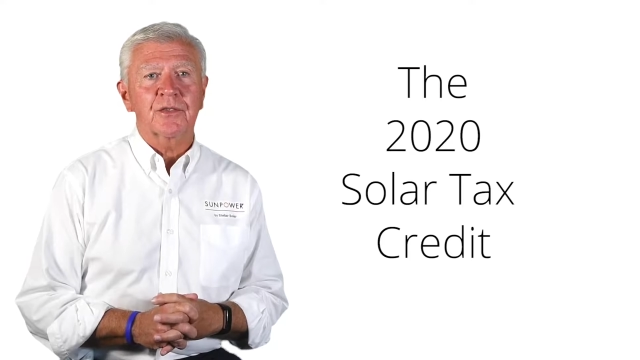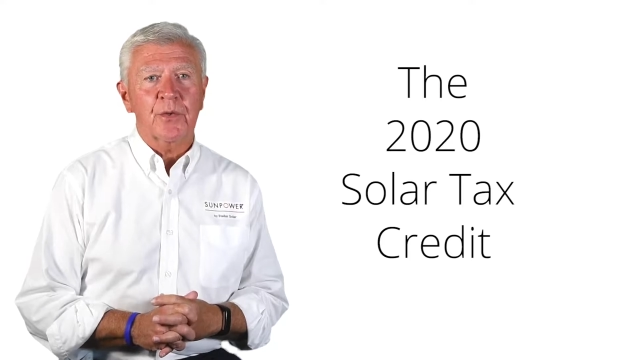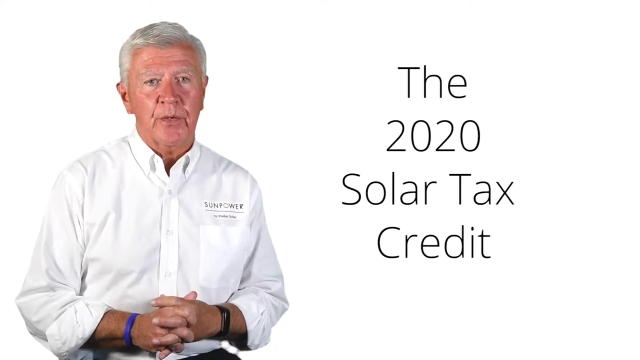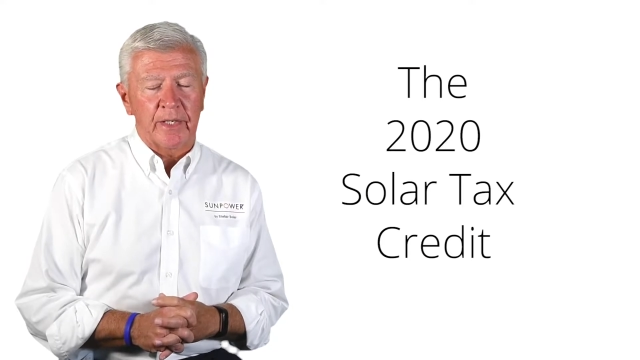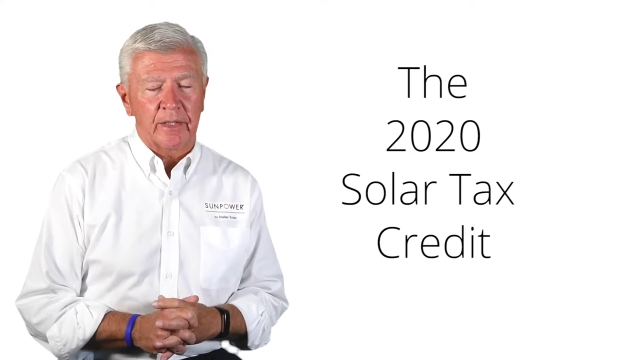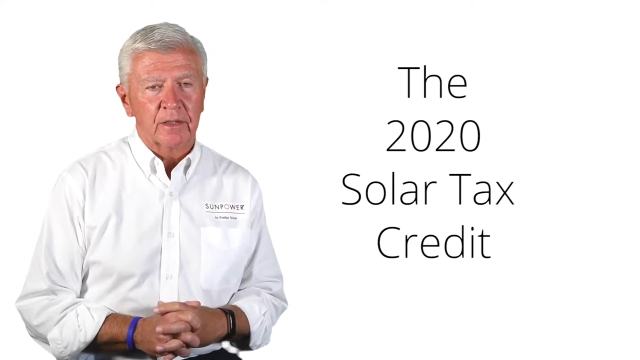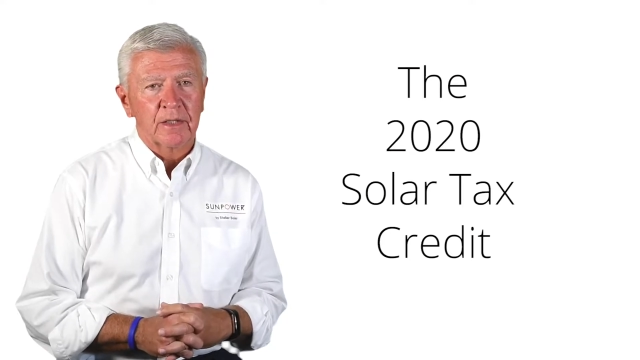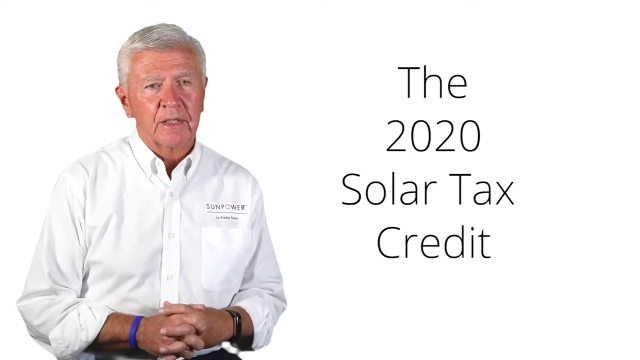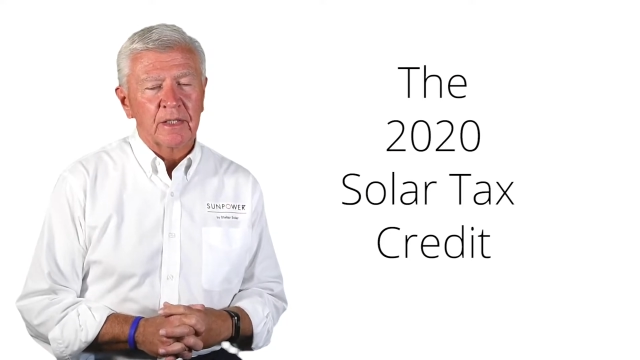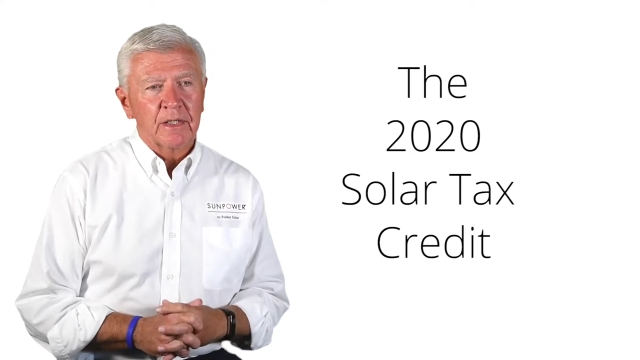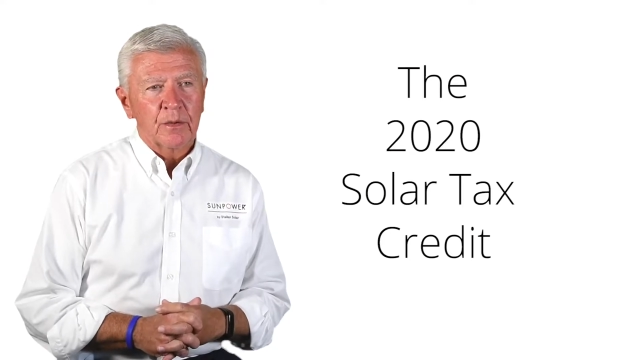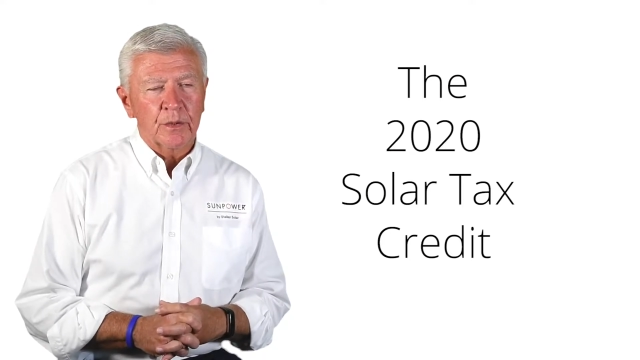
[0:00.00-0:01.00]
credit,
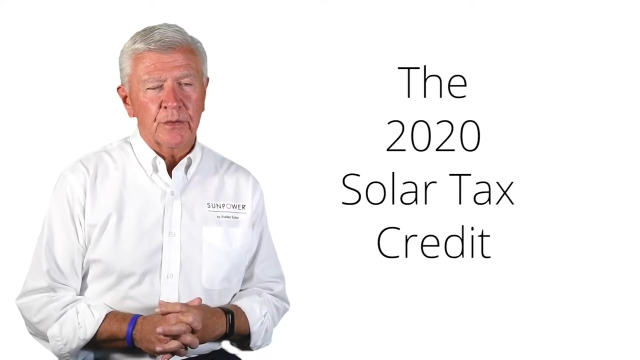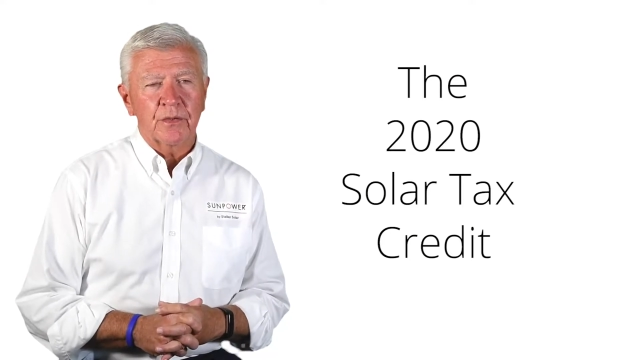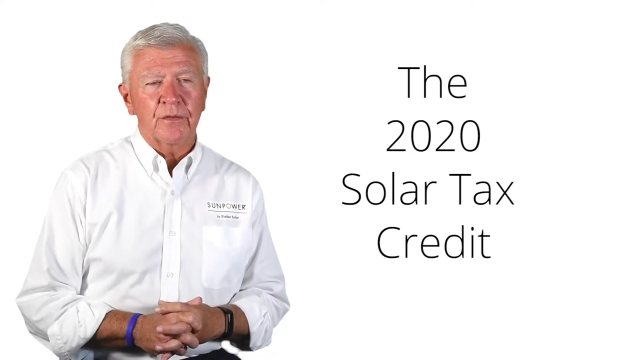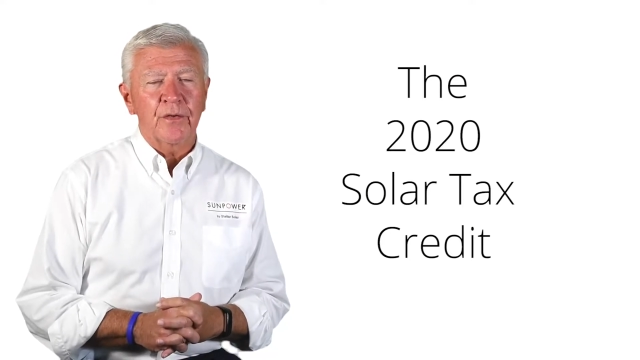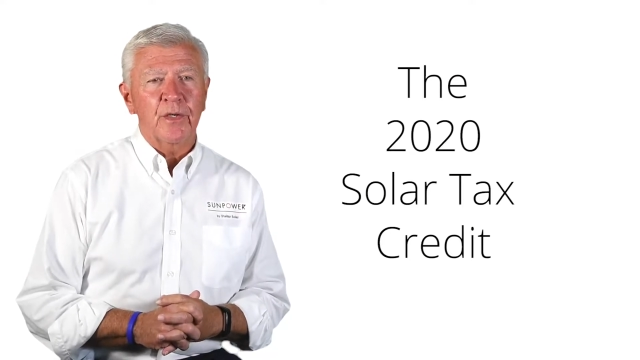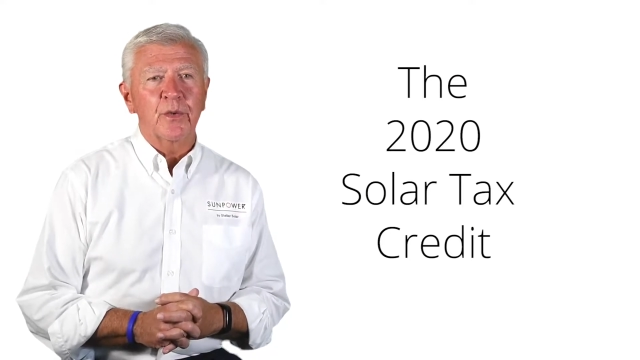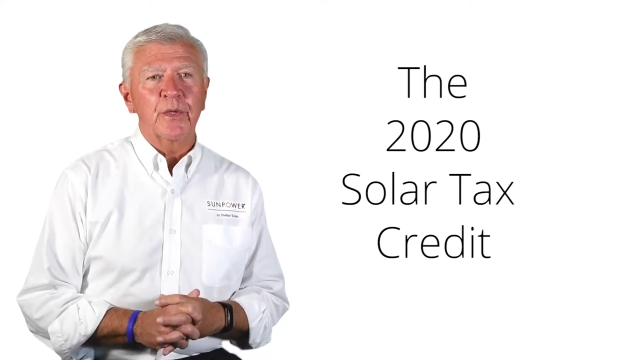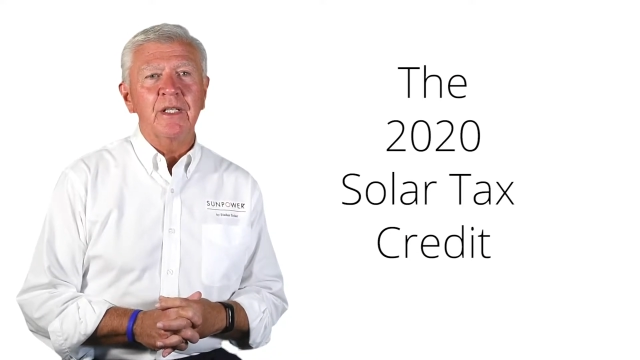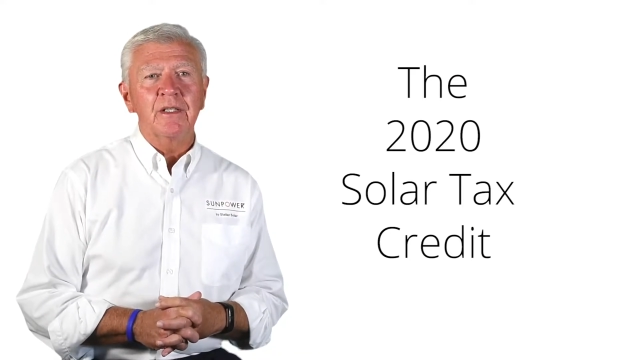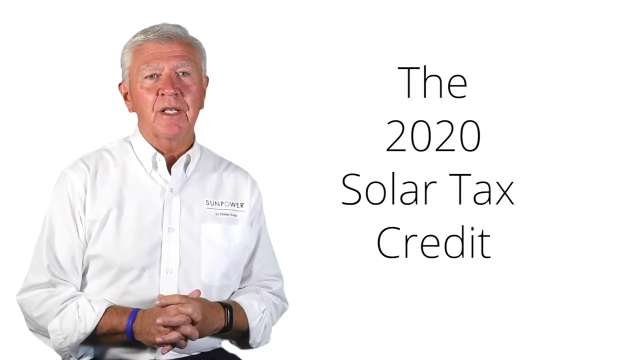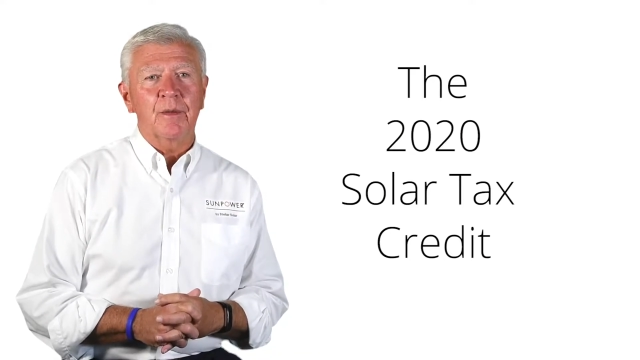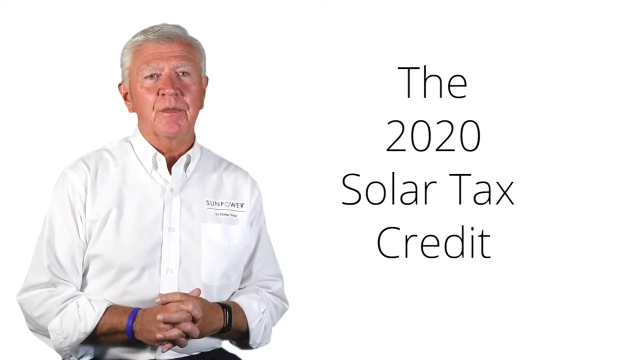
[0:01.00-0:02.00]
which is a federal
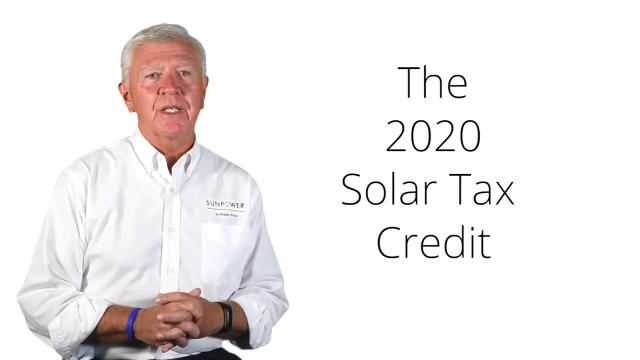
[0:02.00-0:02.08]
income